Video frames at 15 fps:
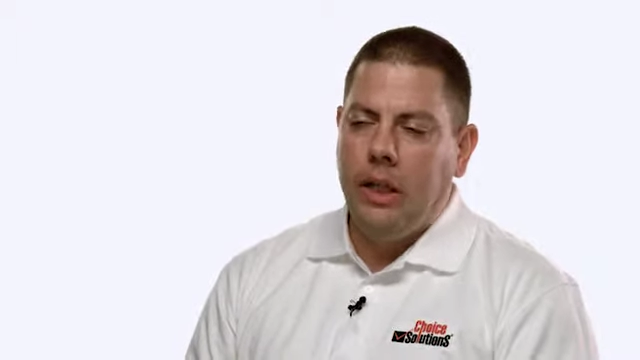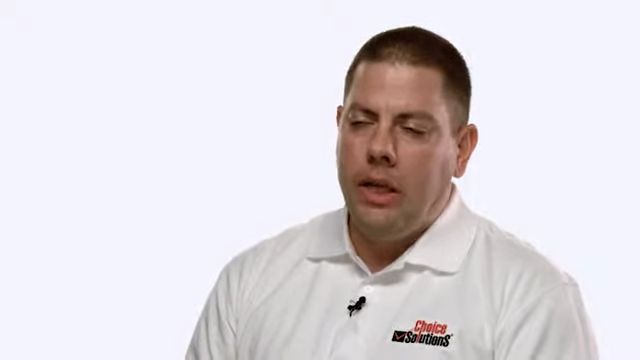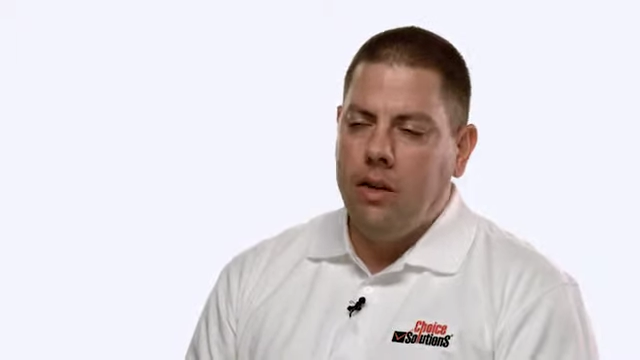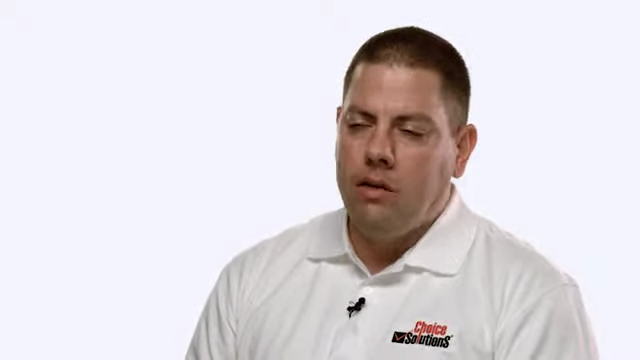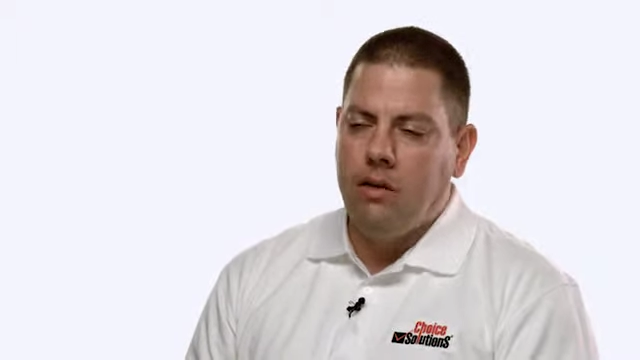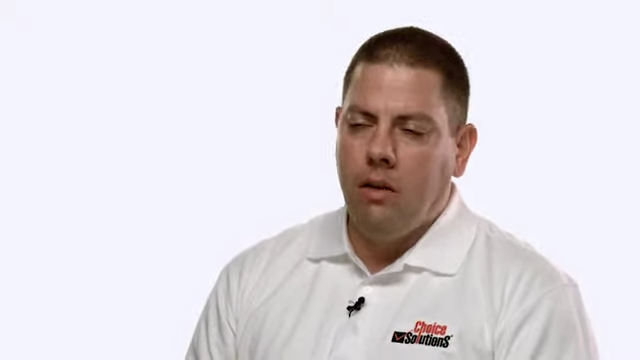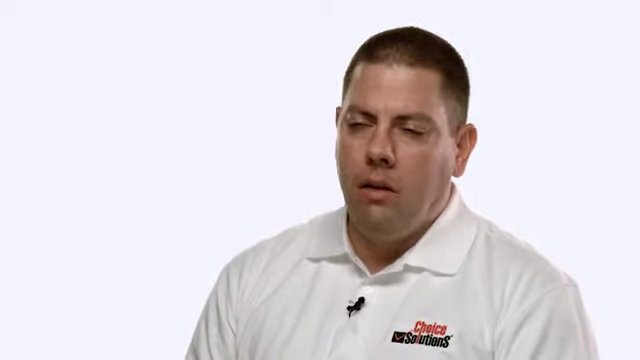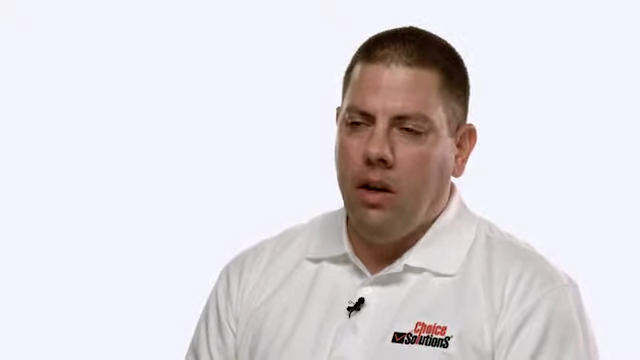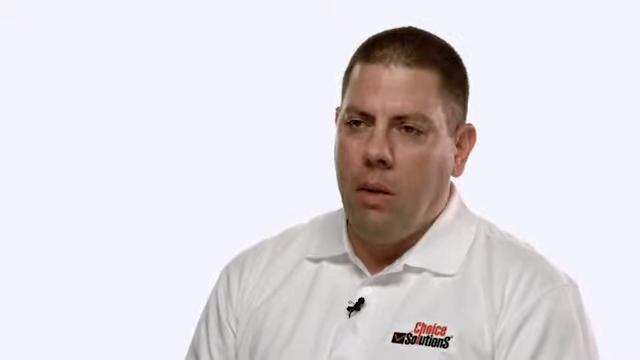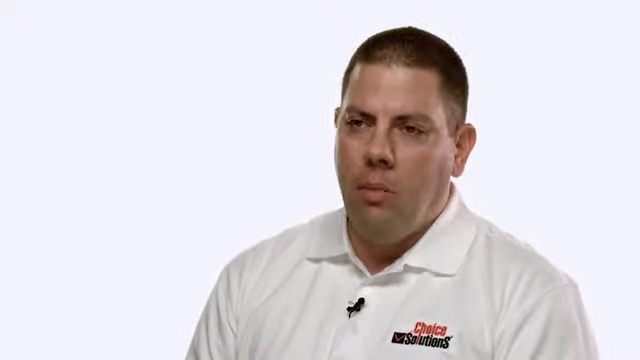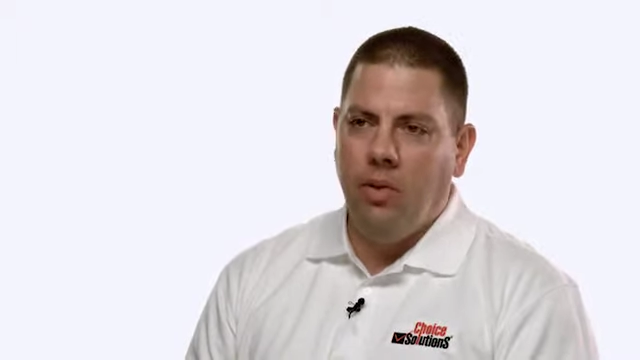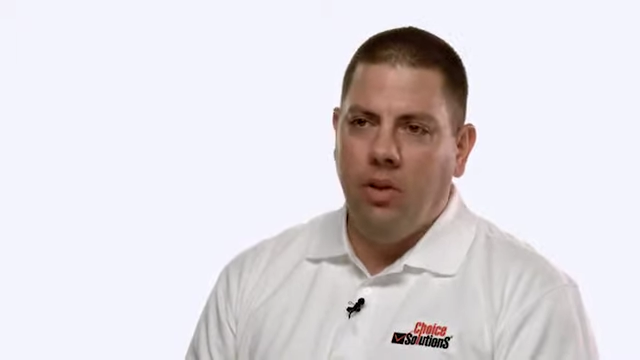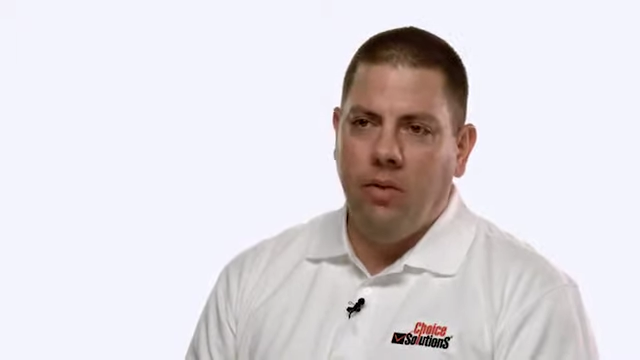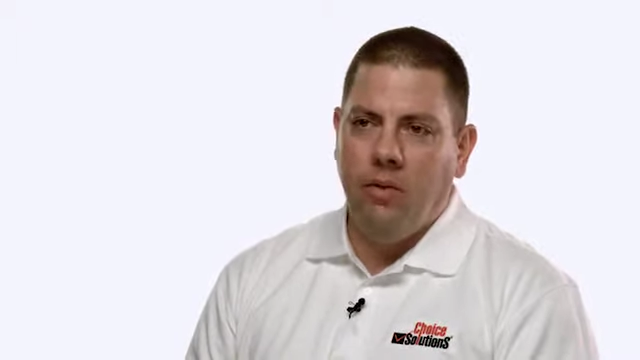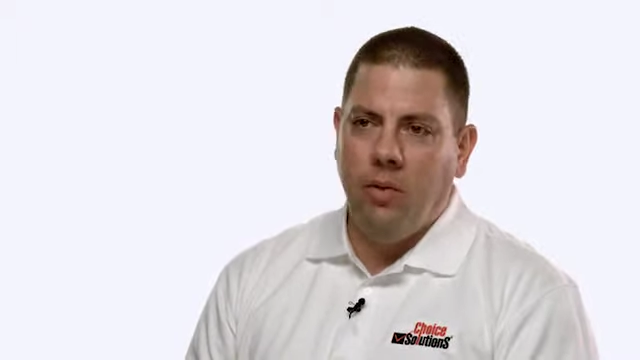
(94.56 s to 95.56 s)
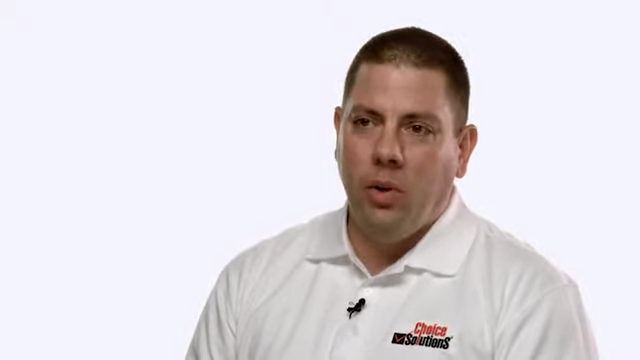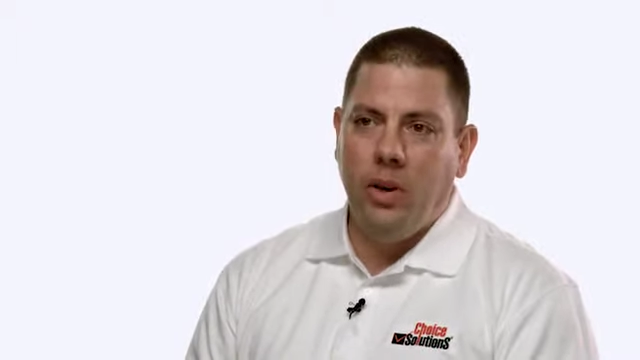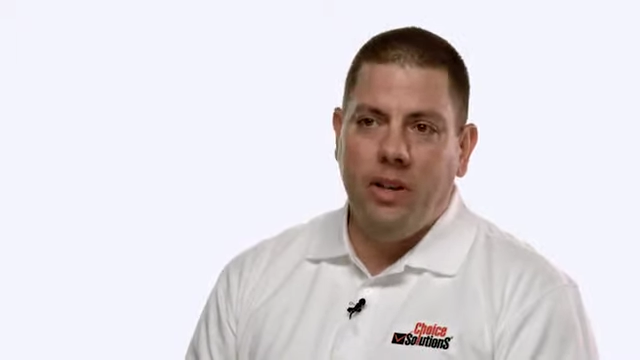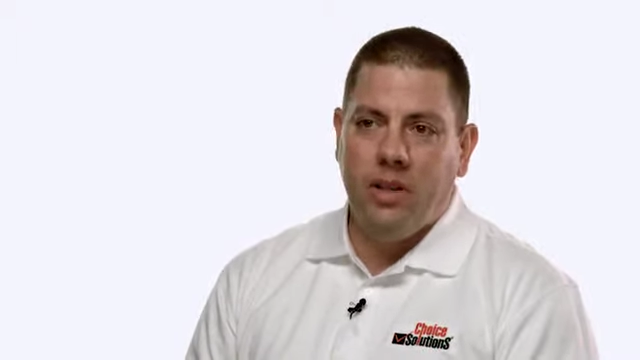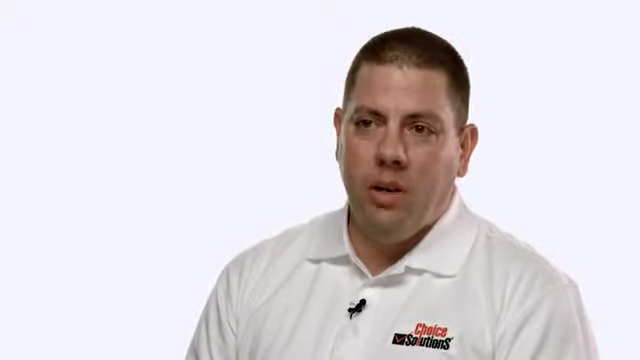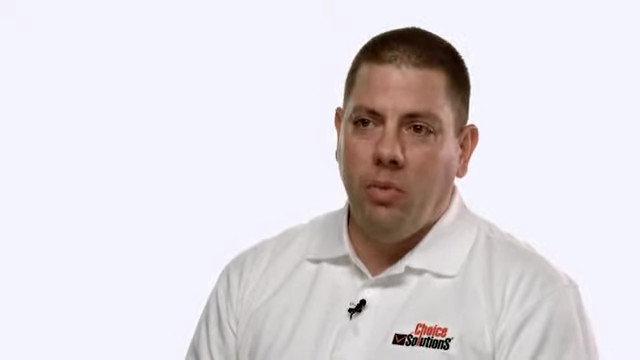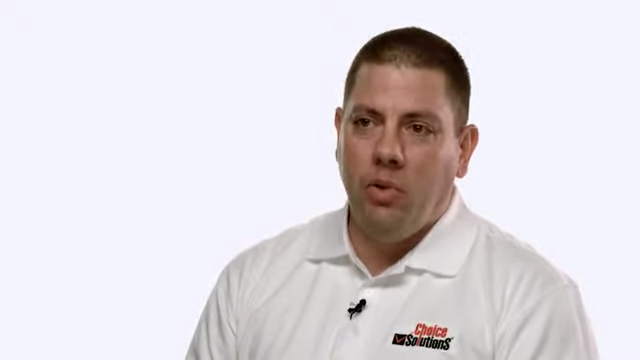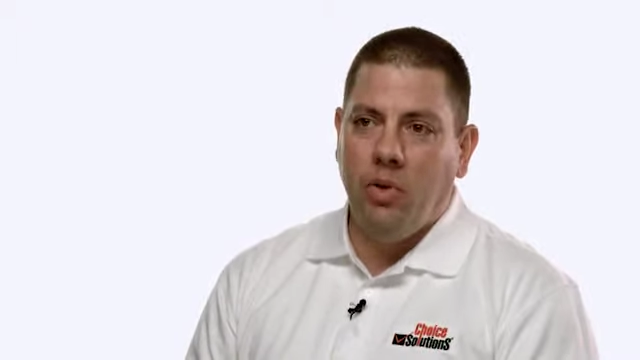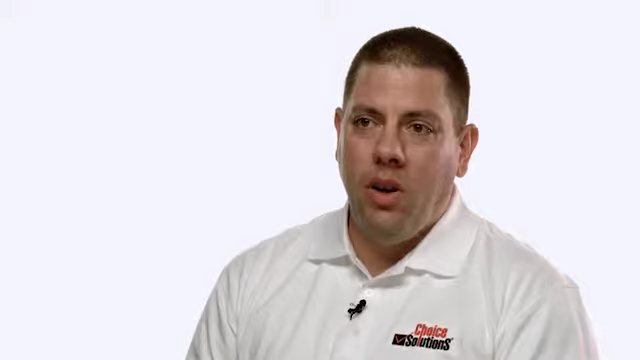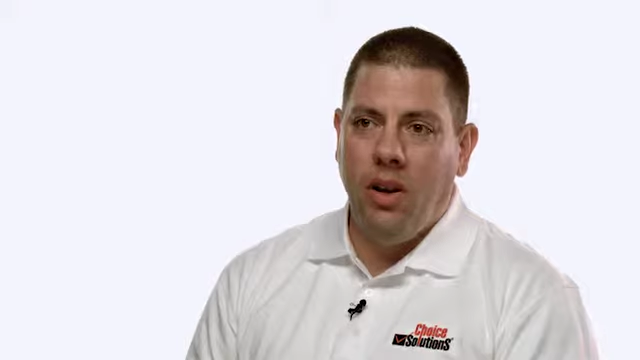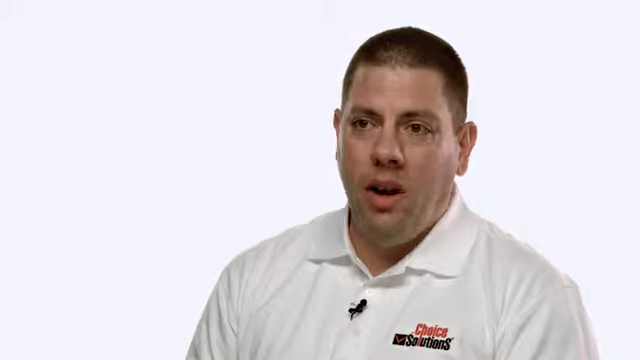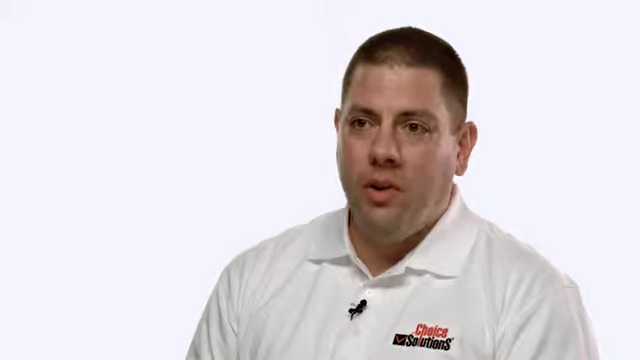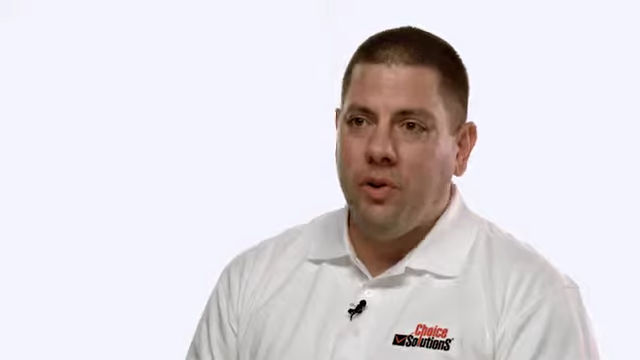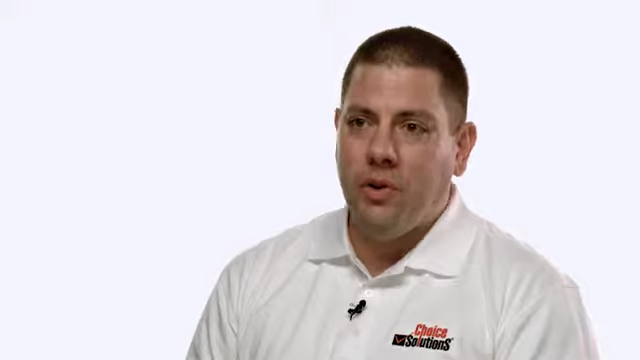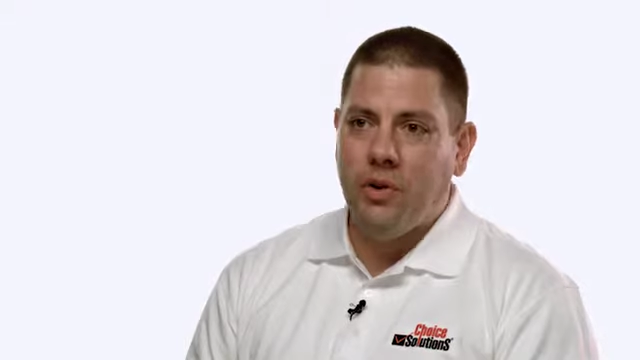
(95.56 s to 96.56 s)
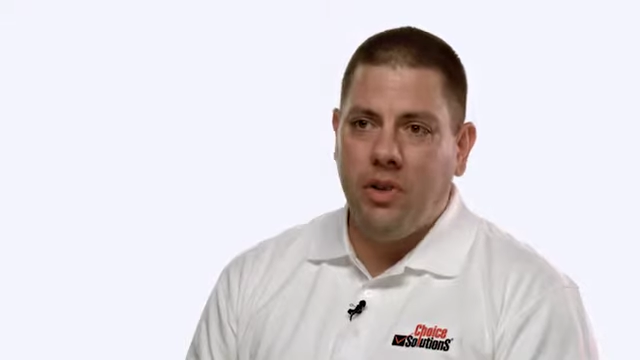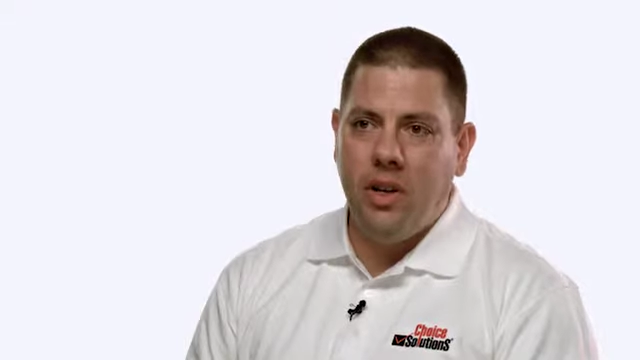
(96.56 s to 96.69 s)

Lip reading: install a couple of really simple connectors